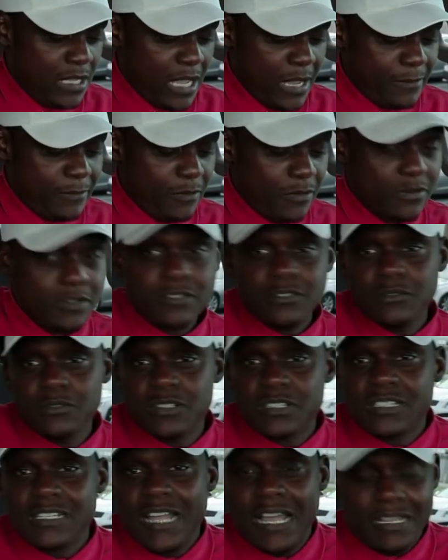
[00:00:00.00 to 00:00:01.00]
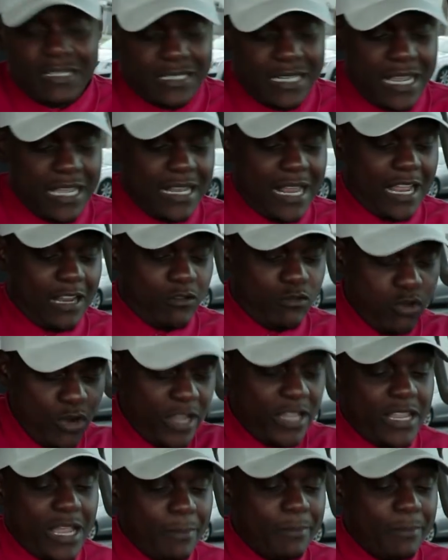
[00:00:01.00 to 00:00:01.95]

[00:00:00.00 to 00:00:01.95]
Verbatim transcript: I be want to do Snapchat like quick.